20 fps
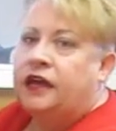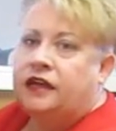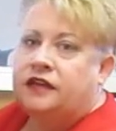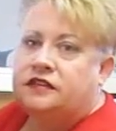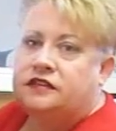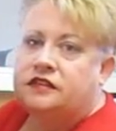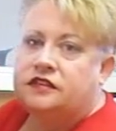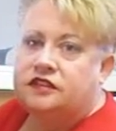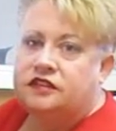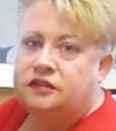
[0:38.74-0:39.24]

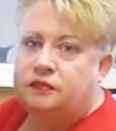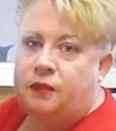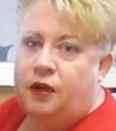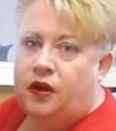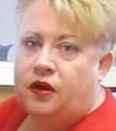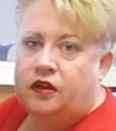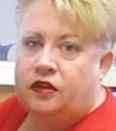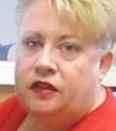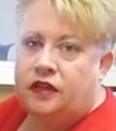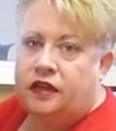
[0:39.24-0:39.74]
It's a
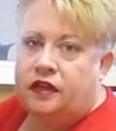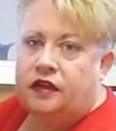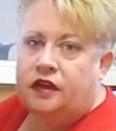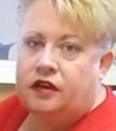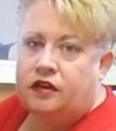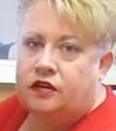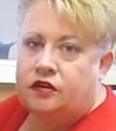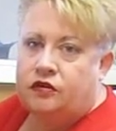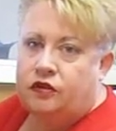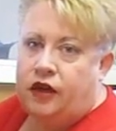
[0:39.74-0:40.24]

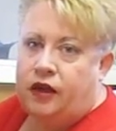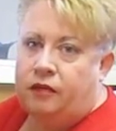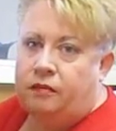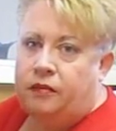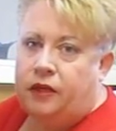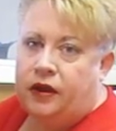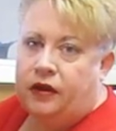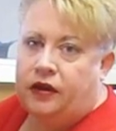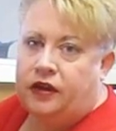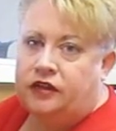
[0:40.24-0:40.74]
sparkling
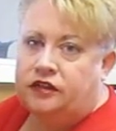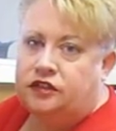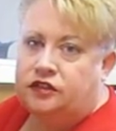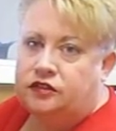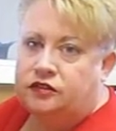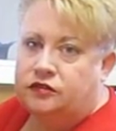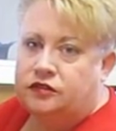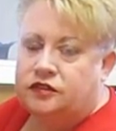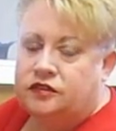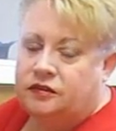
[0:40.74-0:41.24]
cranberry
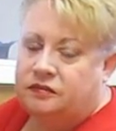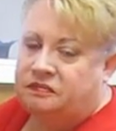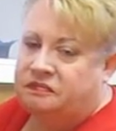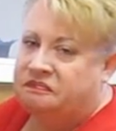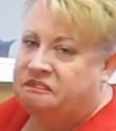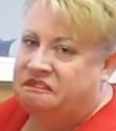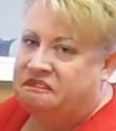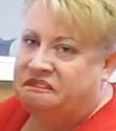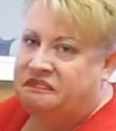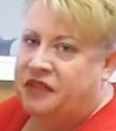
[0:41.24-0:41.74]
juice.
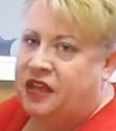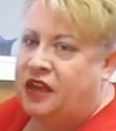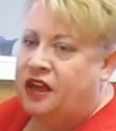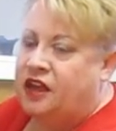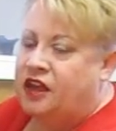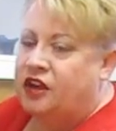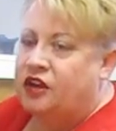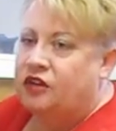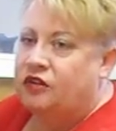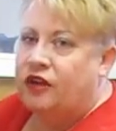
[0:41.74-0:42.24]

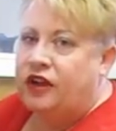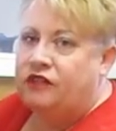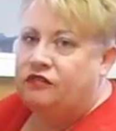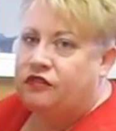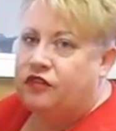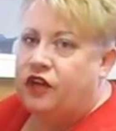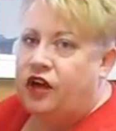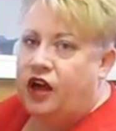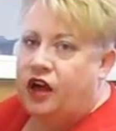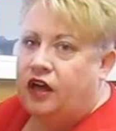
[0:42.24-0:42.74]

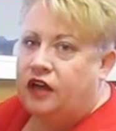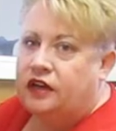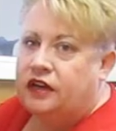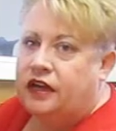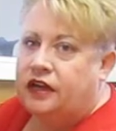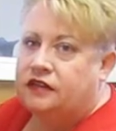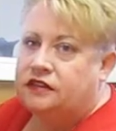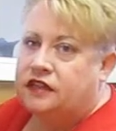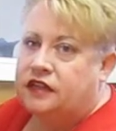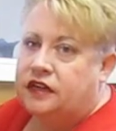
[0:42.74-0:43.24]
Great for the
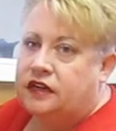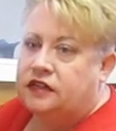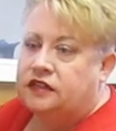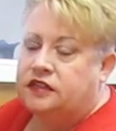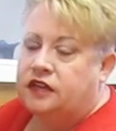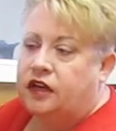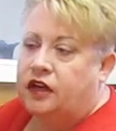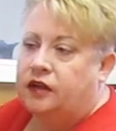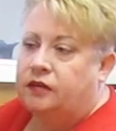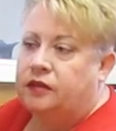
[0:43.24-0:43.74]
holidays, any
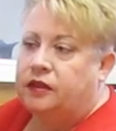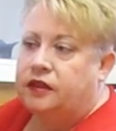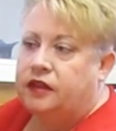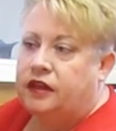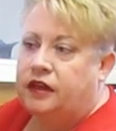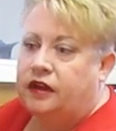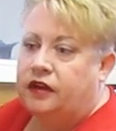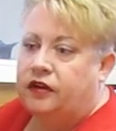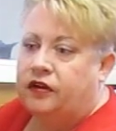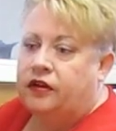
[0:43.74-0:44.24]
time of the
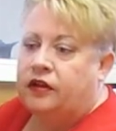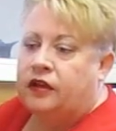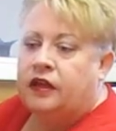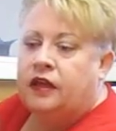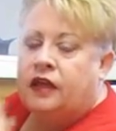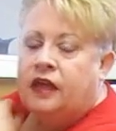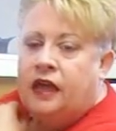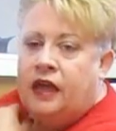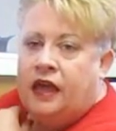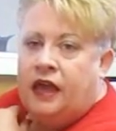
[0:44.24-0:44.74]
year.
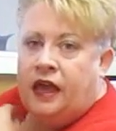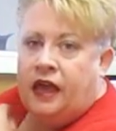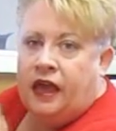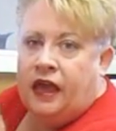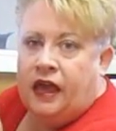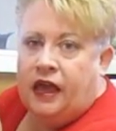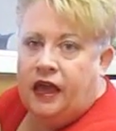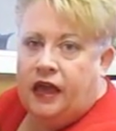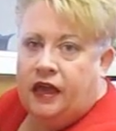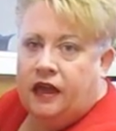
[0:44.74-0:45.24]

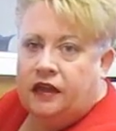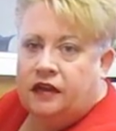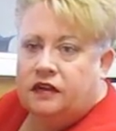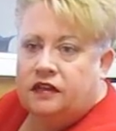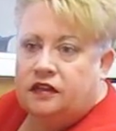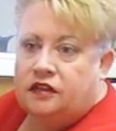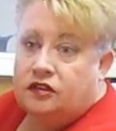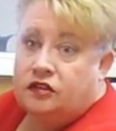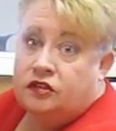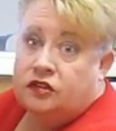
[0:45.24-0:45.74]

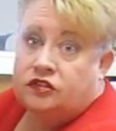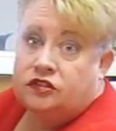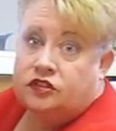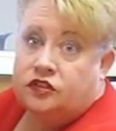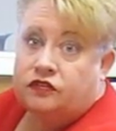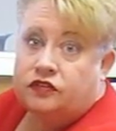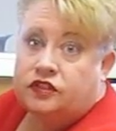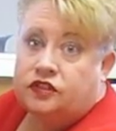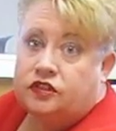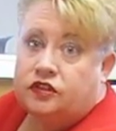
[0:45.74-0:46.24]
And you can
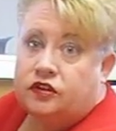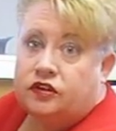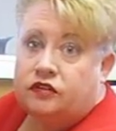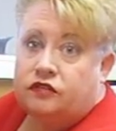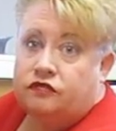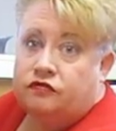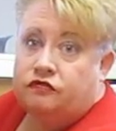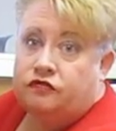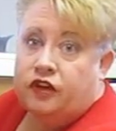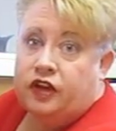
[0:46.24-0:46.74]
serve it to
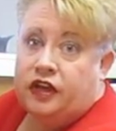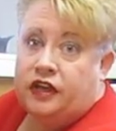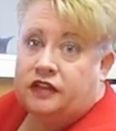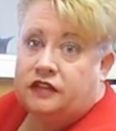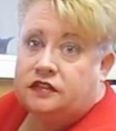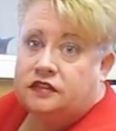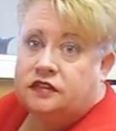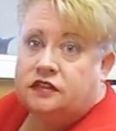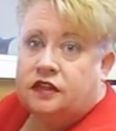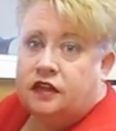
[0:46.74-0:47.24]
your
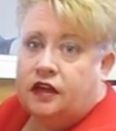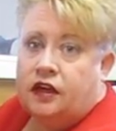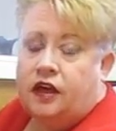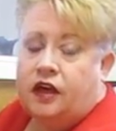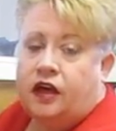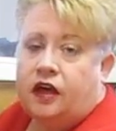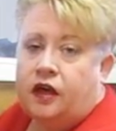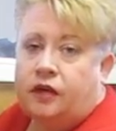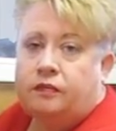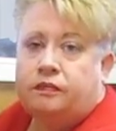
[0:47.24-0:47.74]
friends,
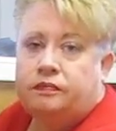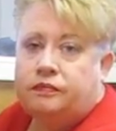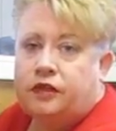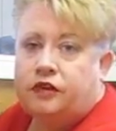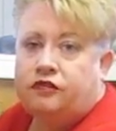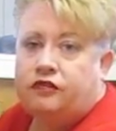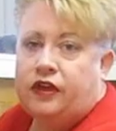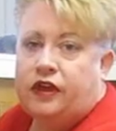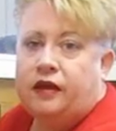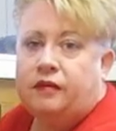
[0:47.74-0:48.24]

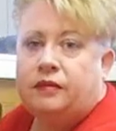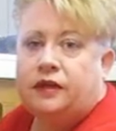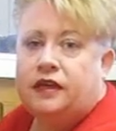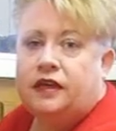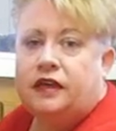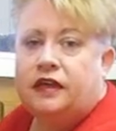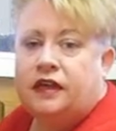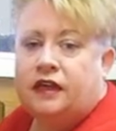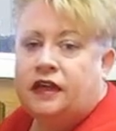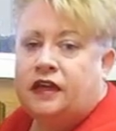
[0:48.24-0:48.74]
your
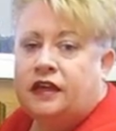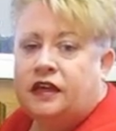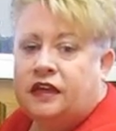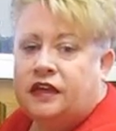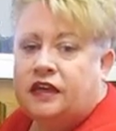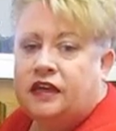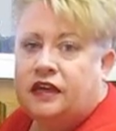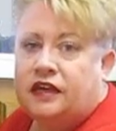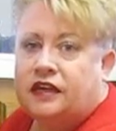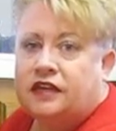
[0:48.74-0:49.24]
family,
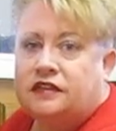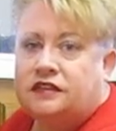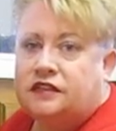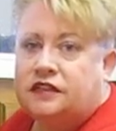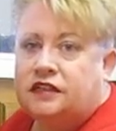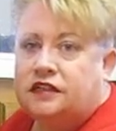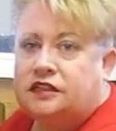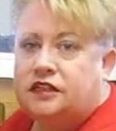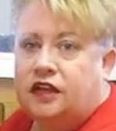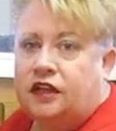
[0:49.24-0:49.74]

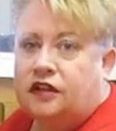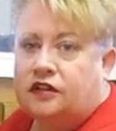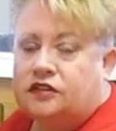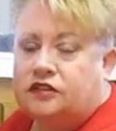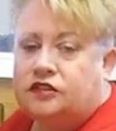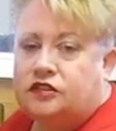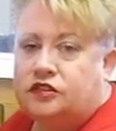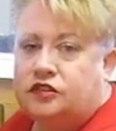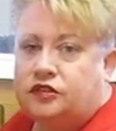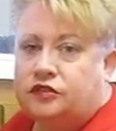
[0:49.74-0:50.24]
kids, and
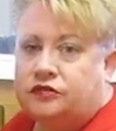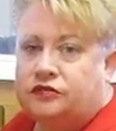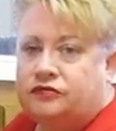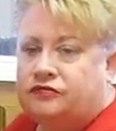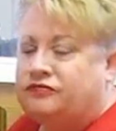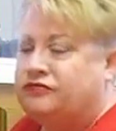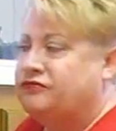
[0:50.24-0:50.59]
adults too.